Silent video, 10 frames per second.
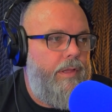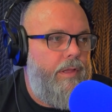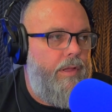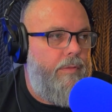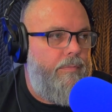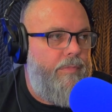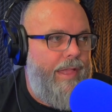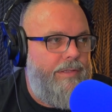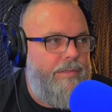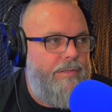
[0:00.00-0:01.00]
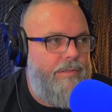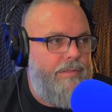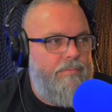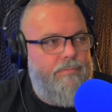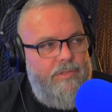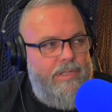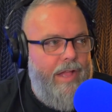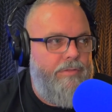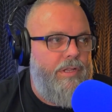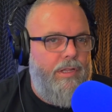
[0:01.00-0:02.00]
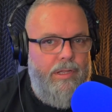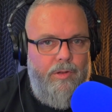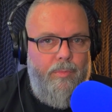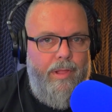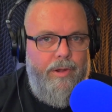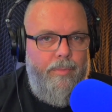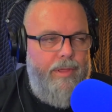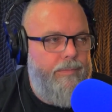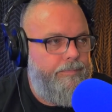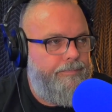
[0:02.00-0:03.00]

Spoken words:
That's sounds a little better to me.